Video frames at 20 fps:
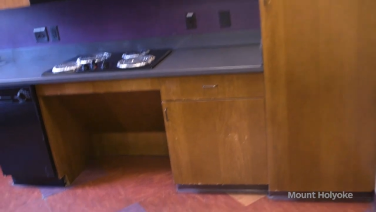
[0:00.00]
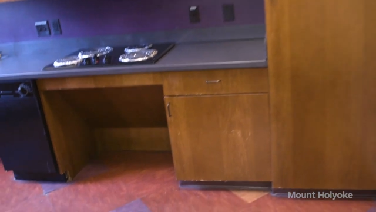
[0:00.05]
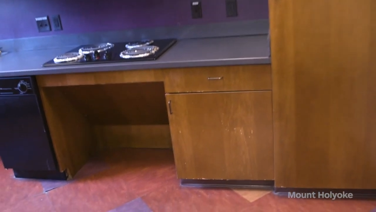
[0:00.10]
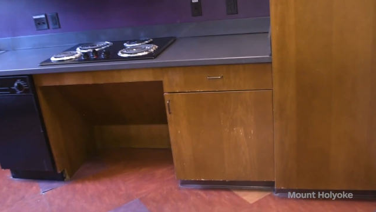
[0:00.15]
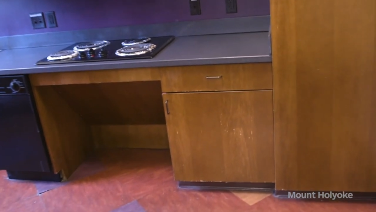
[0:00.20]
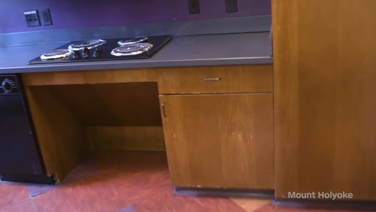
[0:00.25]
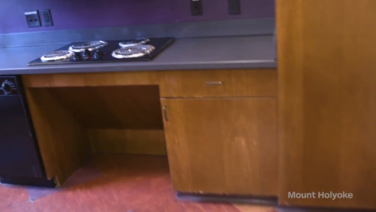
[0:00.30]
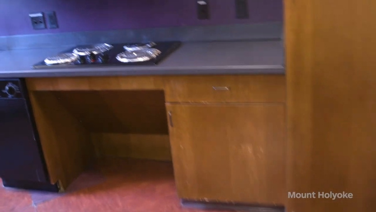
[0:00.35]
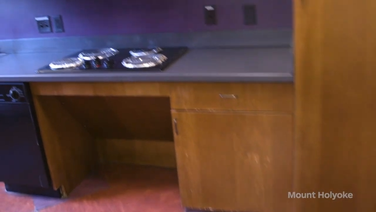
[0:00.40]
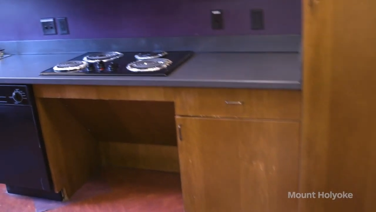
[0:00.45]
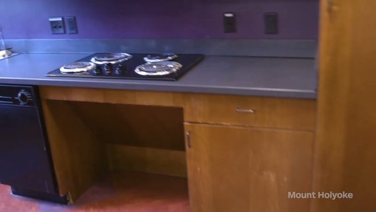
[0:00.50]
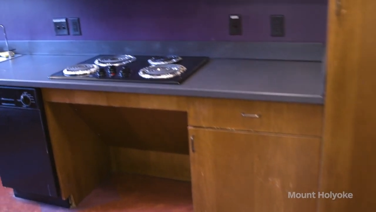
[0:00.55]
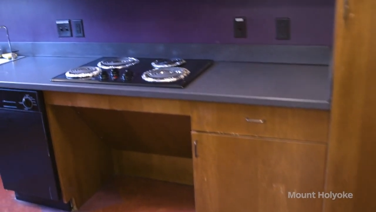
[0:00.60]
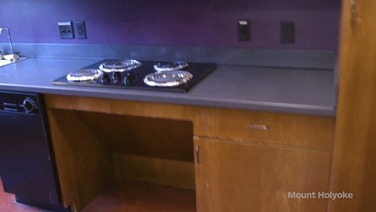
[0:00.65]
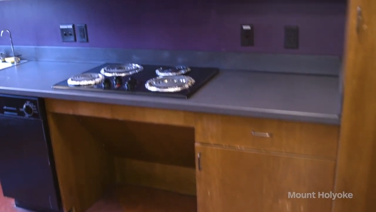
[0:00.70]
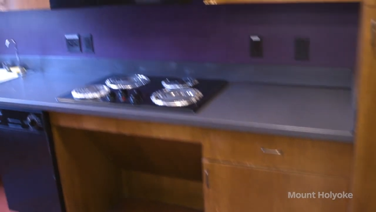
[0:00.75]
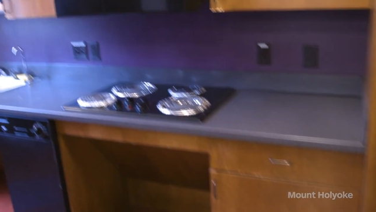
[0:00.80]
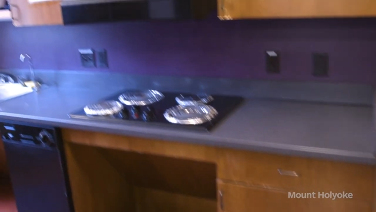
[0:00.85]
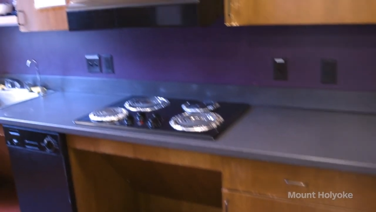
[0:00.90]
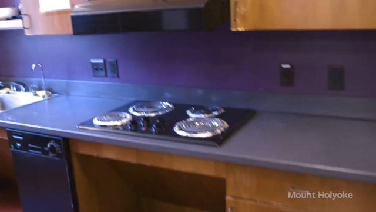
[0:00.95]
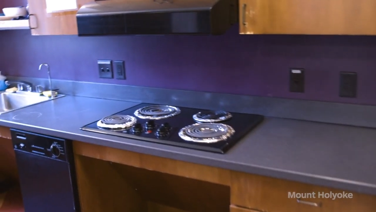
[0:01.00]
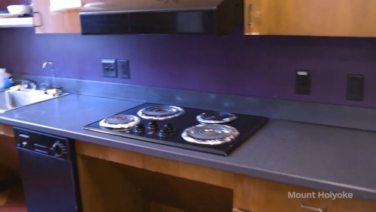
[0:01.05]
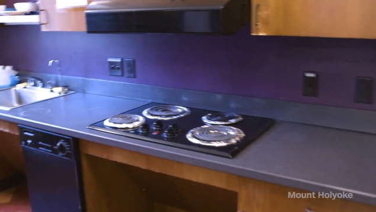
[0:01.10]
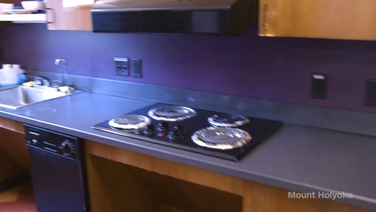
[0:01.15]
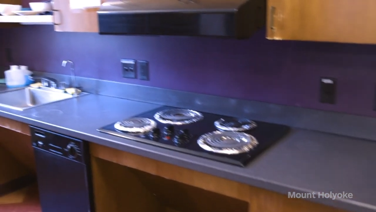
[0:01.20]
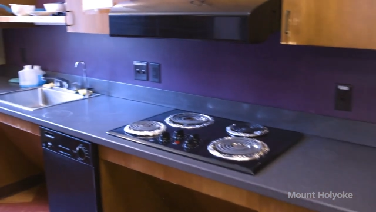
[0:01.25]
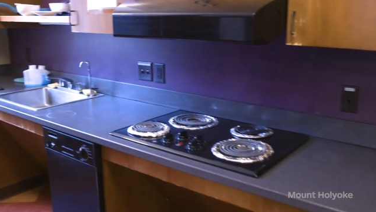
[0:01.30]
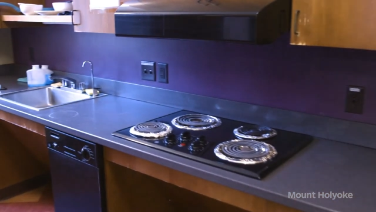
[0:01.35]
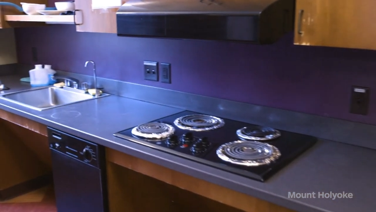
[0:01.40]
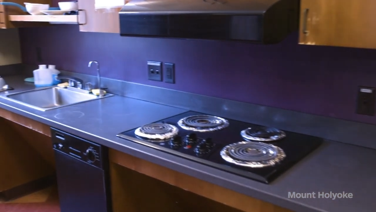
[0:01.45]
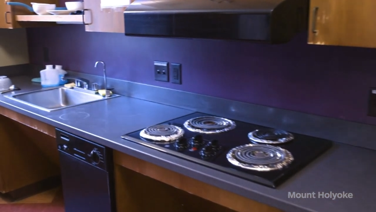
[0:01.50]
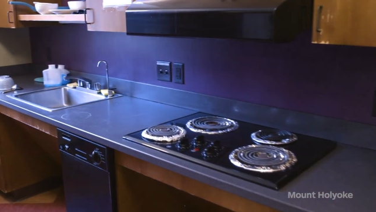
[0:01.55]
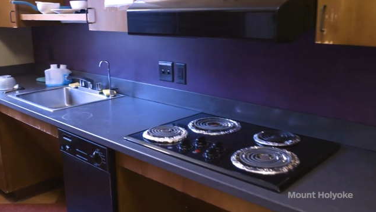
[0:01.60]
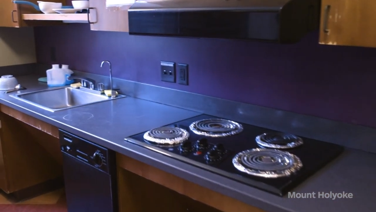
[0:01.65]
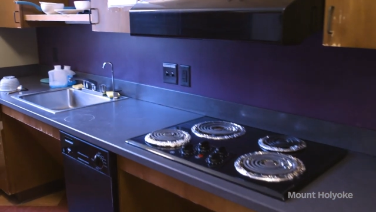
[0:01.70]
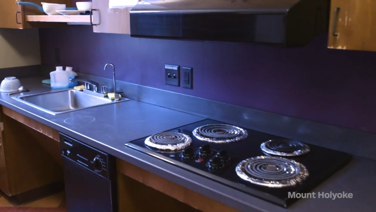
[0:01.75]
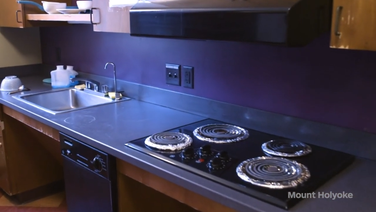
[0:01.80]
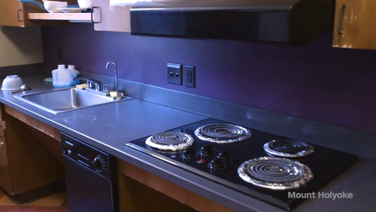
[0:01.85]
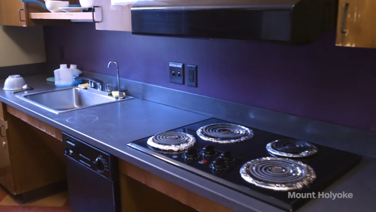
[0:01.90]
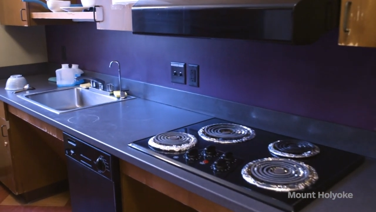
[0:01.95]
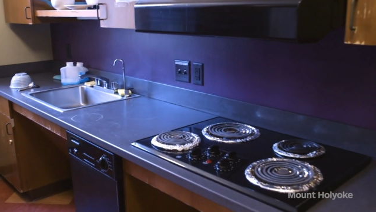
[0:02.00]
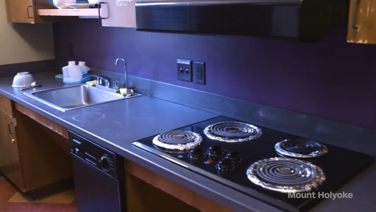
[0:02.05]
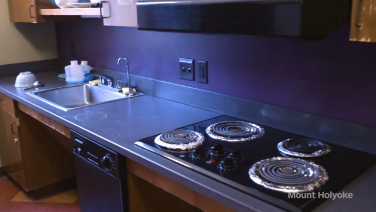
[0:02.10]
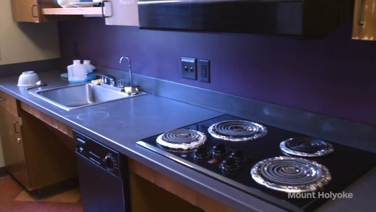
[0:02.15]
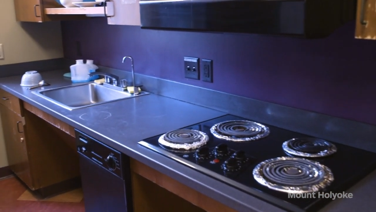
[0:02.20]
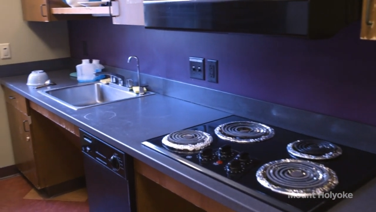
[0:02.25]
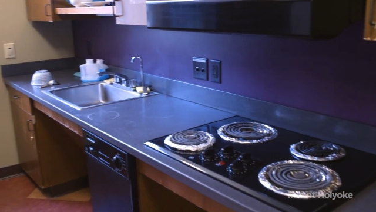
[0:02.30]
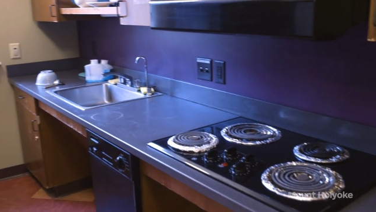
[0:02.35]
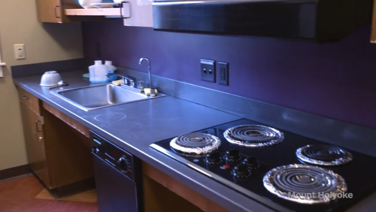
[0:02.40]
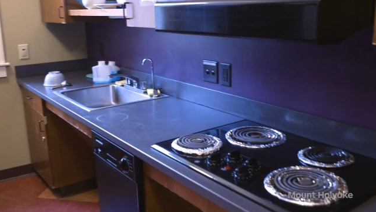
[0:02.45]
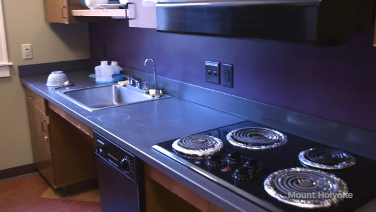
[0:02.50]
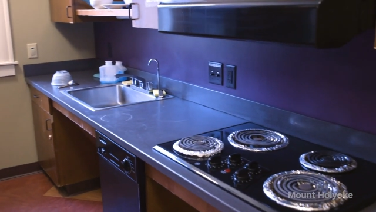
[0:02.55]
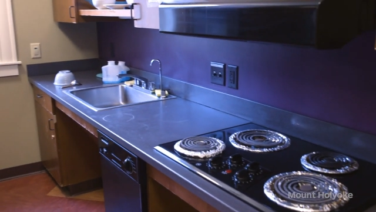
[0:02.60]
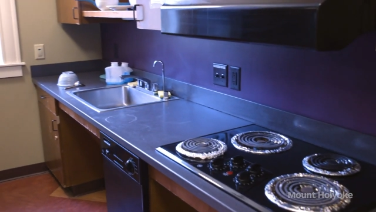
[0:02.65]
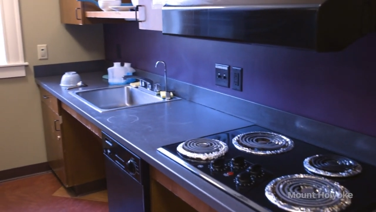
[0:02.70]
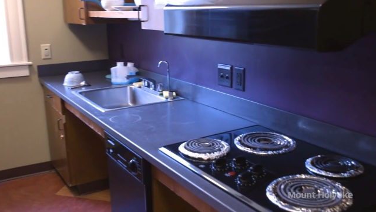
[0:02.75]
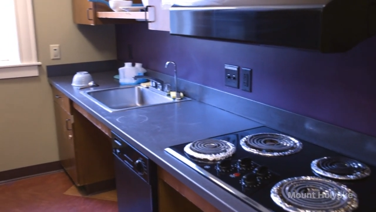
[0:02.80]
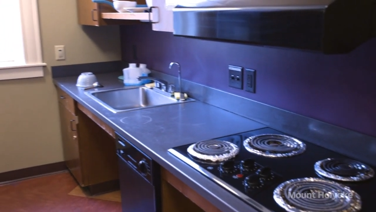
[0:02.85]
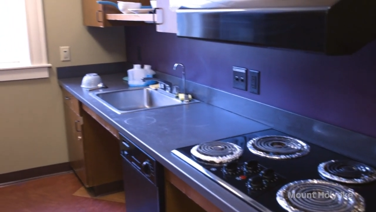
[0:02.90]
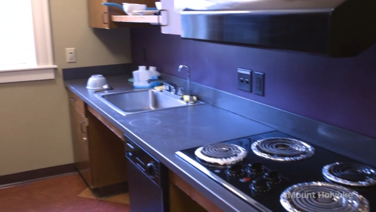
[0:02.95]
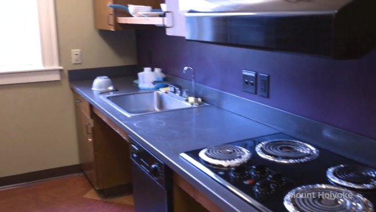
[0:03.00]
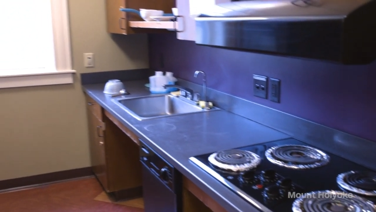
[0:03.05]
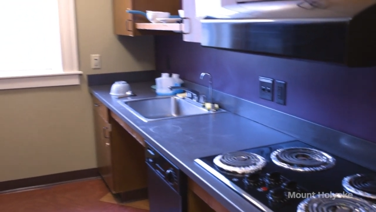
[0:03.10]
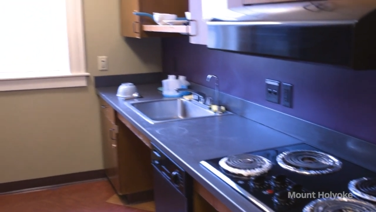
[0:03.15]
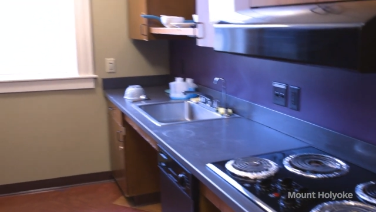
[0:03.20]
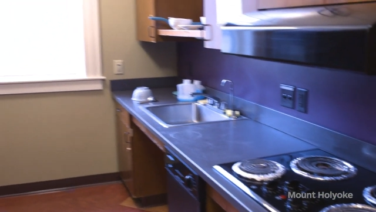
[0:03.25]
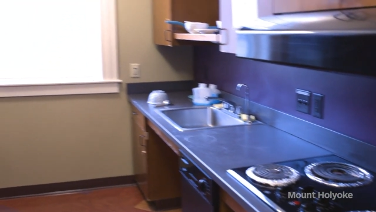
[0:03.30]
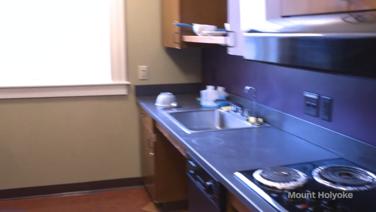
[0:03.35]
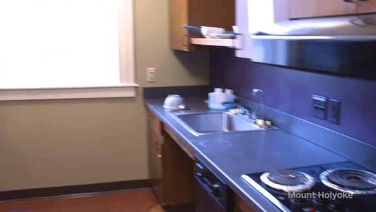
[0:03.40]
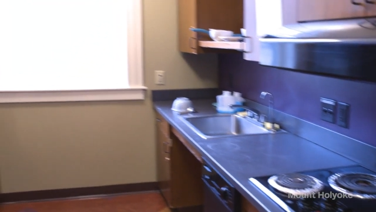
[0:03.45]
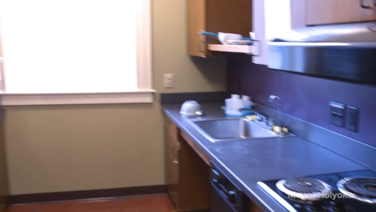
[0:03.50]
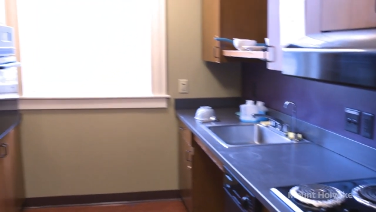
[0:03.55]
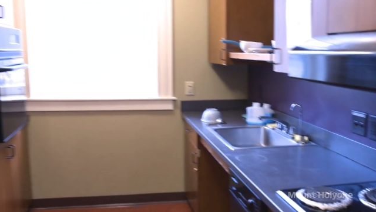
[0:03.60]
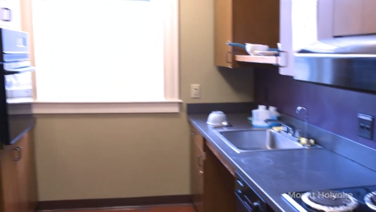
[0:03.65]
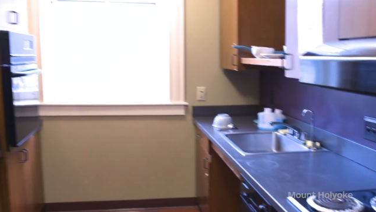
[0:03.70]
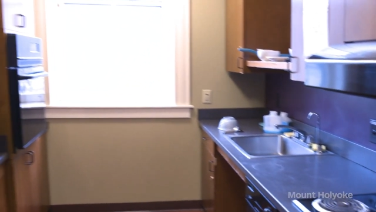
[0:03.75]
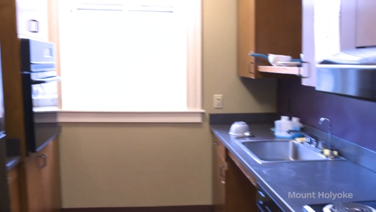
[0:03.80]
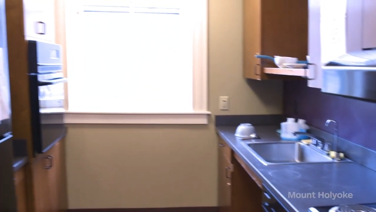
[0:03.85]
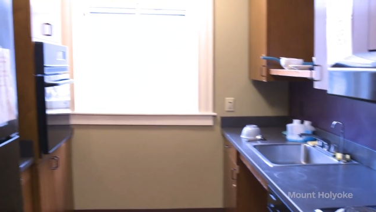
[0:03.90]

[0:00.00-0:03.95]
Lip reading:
(no speaker visible)